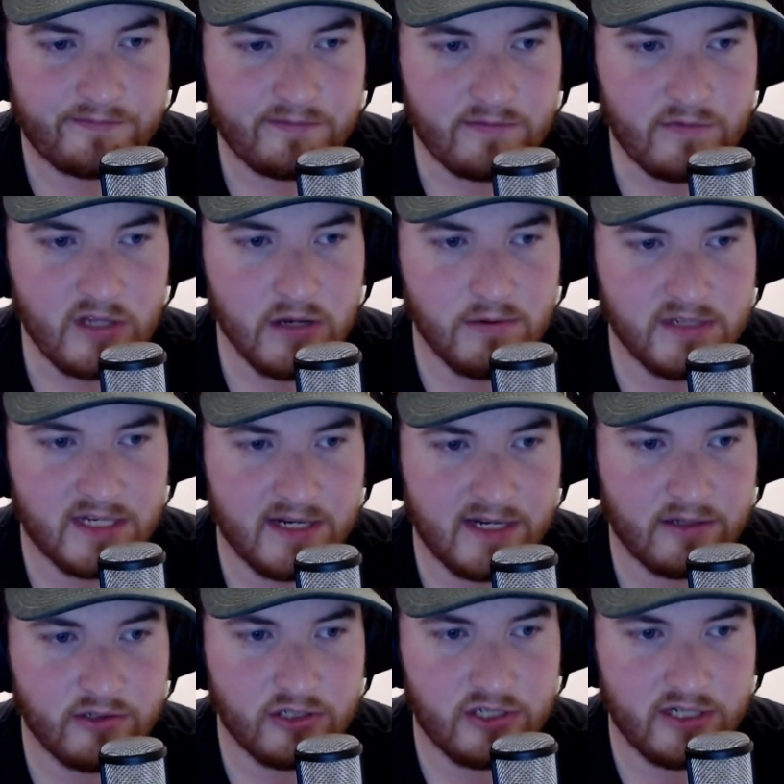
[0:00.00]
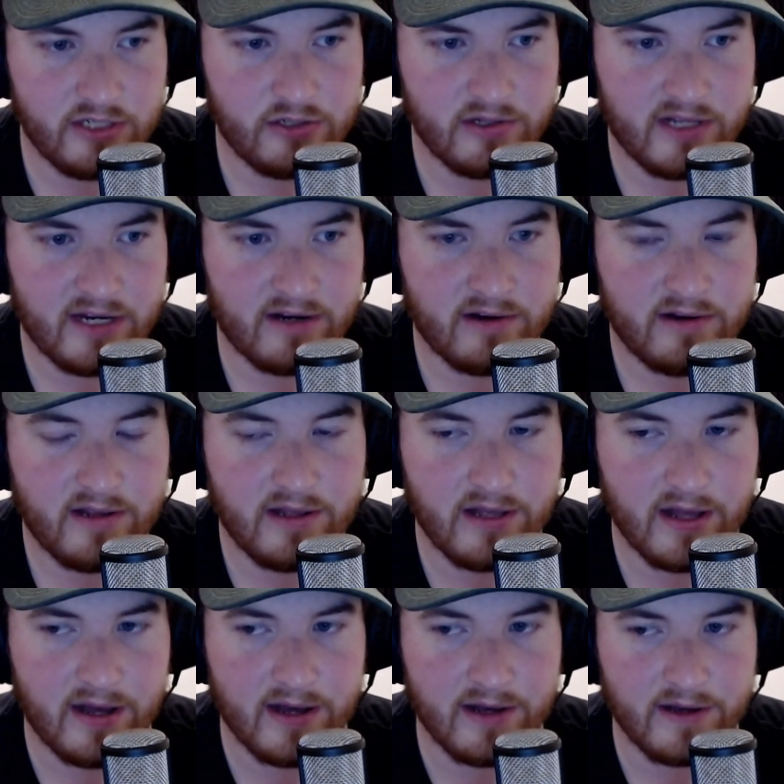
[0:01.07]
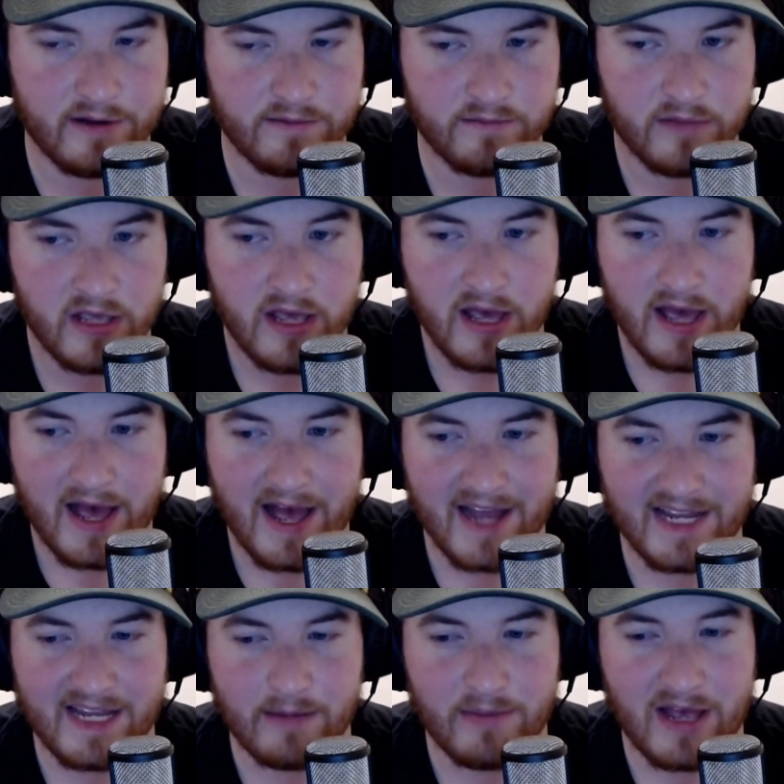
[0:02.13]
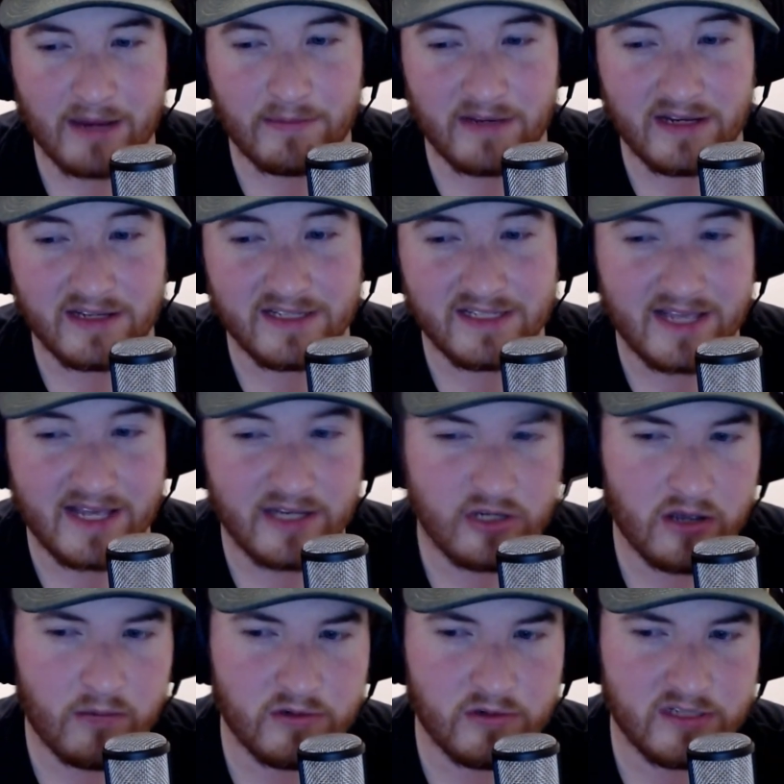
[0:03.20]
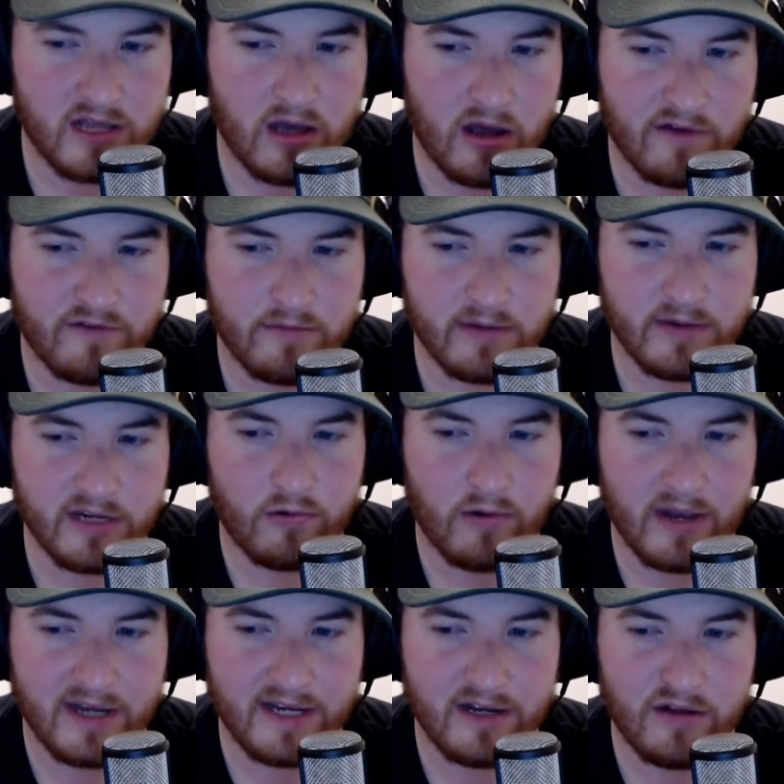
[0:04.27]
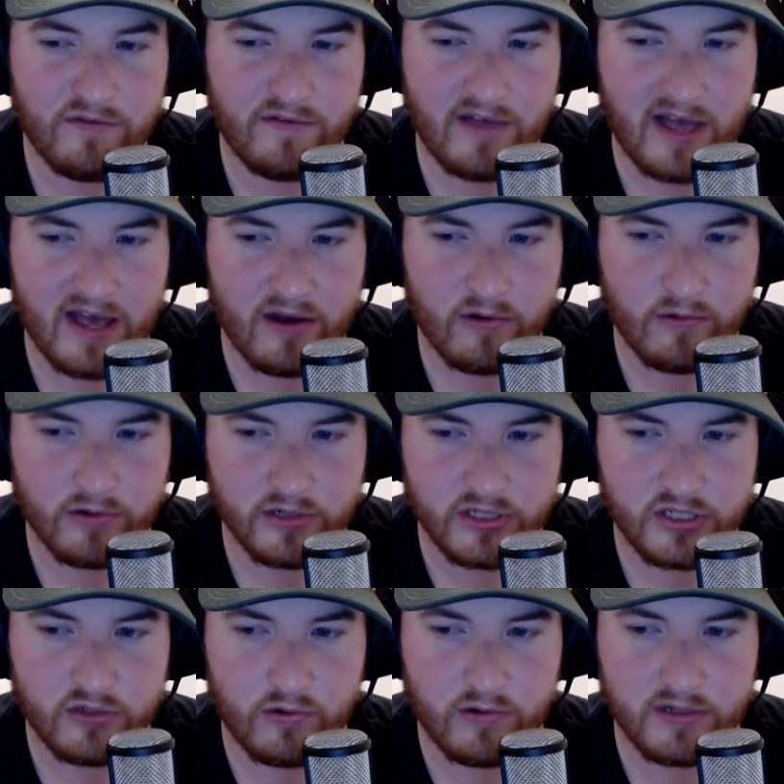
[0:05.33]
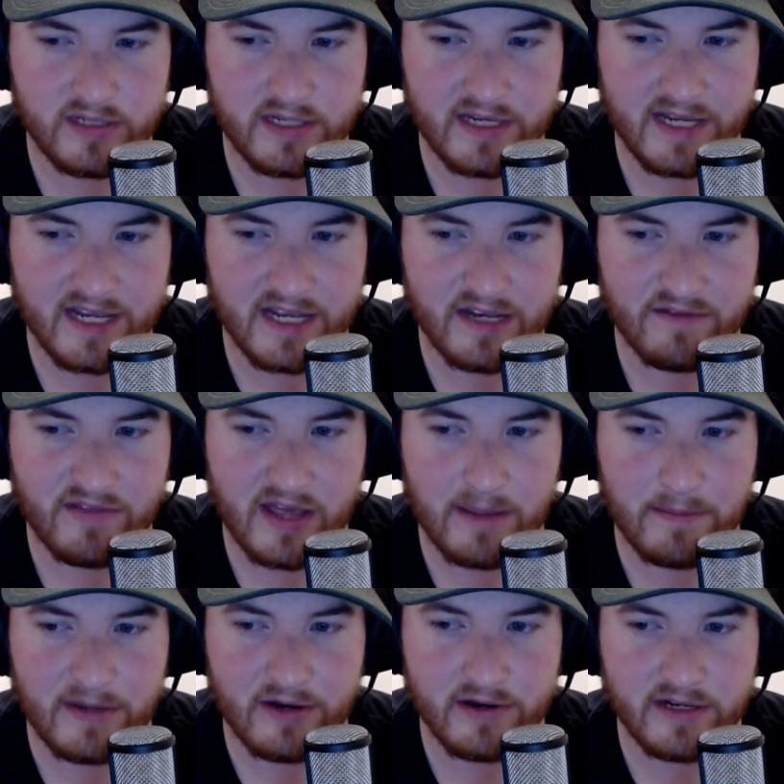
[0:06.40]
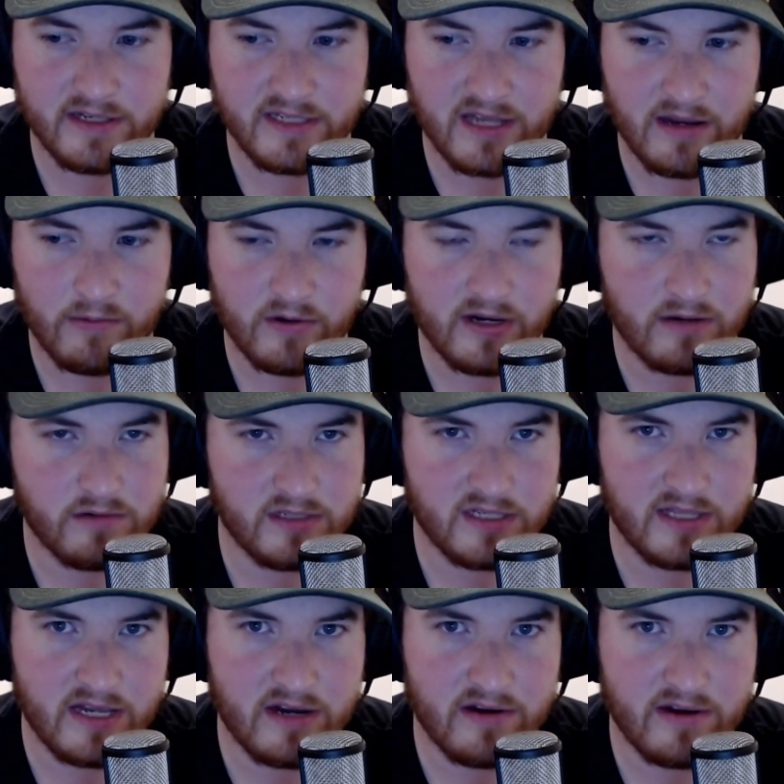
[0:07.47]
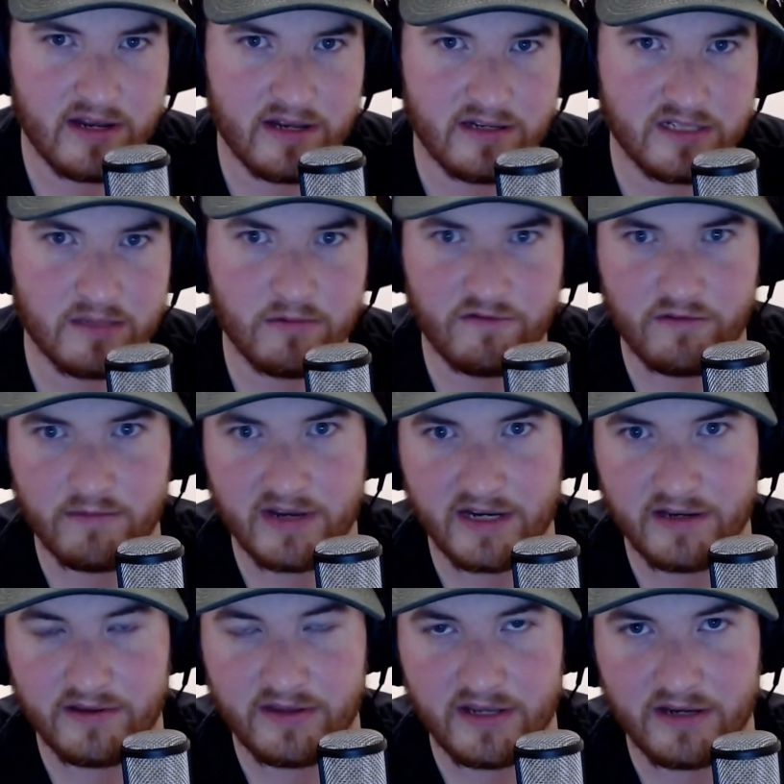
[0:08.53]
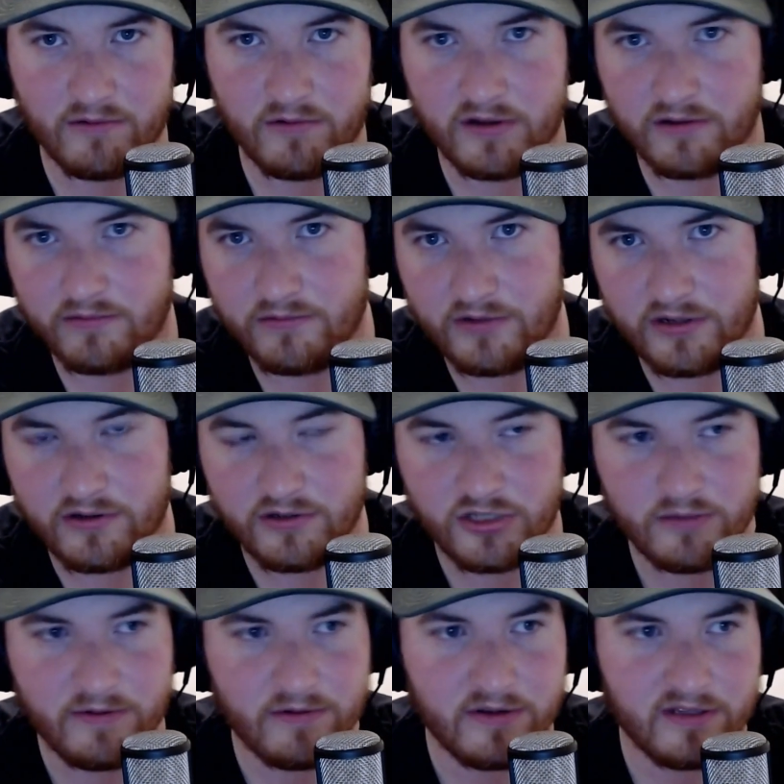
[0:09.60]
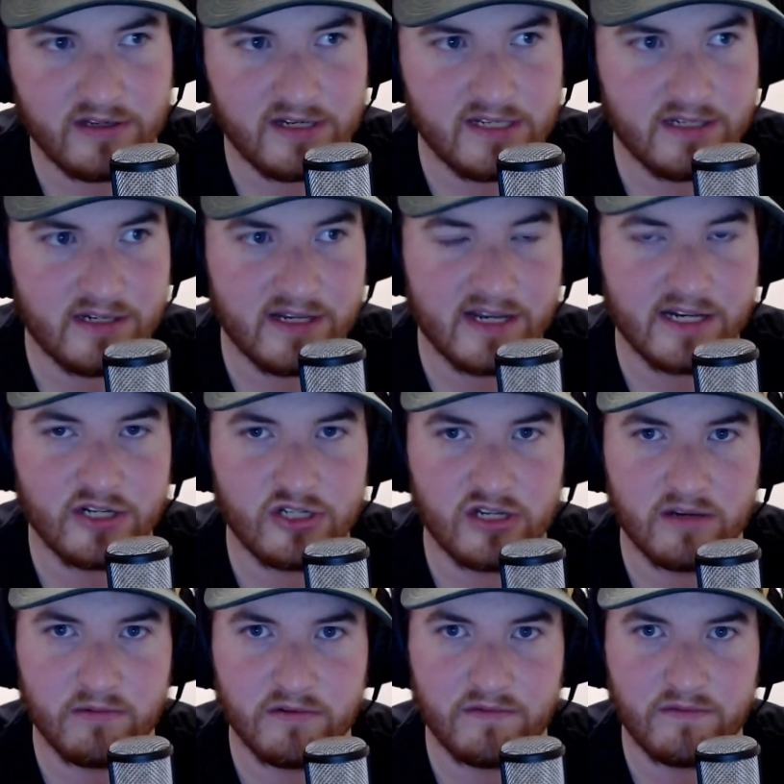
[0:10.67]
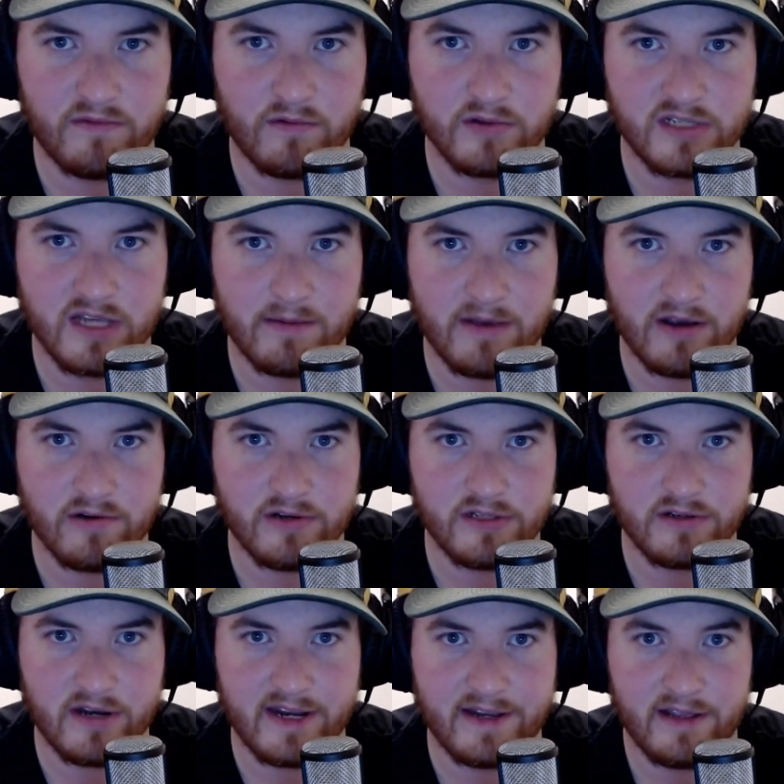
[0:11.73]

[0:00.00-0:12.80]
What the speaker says: I was an English teacher there. I came back because that job was not offering me quite enough hours towards the end of that period of time when I was there. And some of you might think, well, it should be really easy to get a job with full-time hours, right?